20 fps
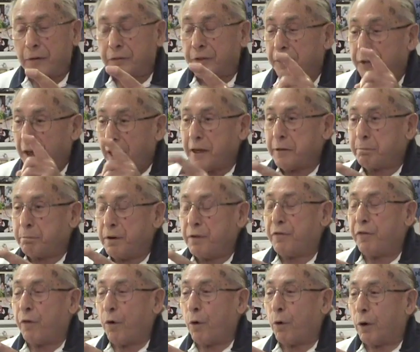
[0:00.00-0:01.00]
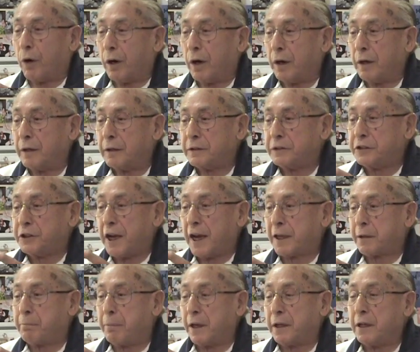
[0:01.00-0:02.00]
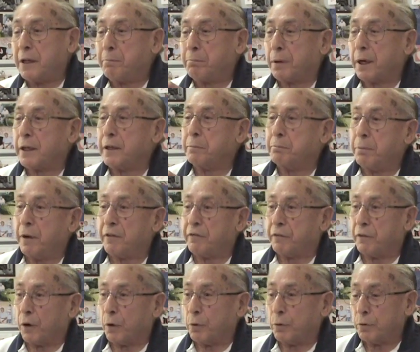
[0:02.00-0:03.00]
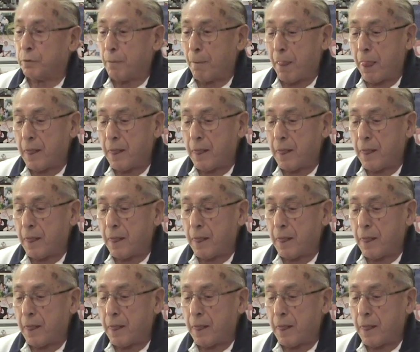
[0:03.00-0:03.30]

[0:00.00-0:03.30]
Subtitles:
the night before, Jack Benny played Buffalo,